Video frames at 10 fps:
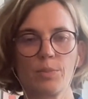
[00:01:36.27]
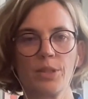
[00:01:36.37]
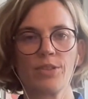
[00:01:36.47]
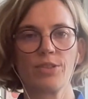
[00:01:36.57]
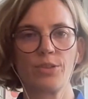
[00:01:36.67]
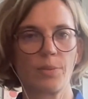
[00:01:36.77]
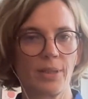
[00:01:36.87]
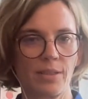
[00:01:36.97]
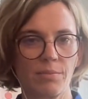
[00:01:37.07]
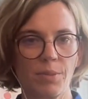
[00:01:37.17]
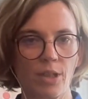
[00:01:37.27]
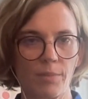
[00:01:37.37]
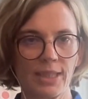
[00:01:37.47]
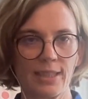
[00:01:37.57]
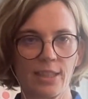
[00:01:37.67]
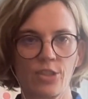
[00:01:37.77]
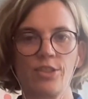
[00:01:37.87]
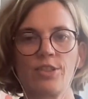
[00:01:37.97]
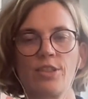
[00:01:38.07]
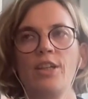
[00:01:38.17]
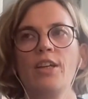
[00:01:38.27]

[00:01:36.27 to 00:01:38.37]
because European Parliament elections